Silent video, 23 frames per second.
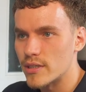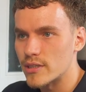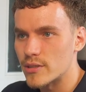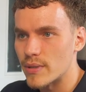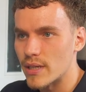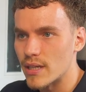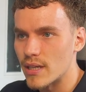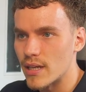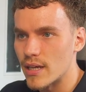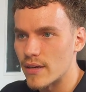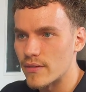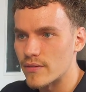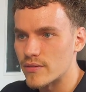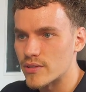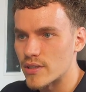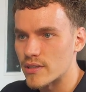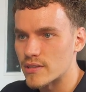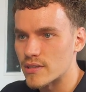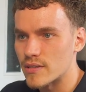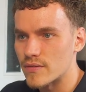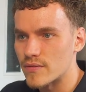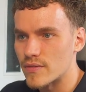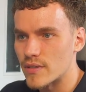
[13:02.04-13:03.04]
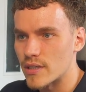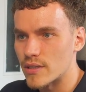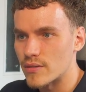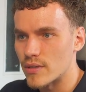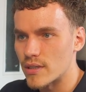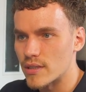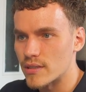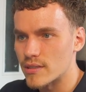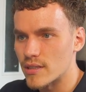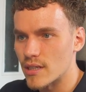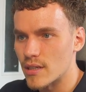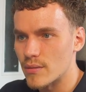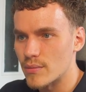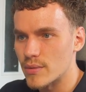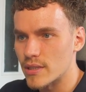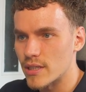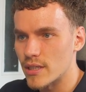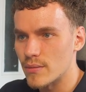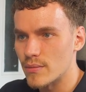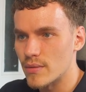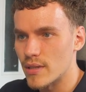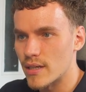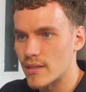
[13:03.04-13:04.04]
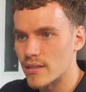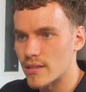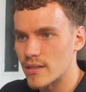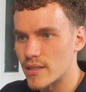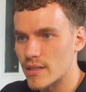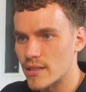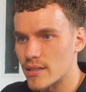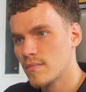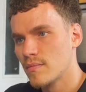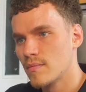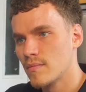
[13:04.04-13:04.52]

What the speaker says: to be left justified, right? So let me keep that there.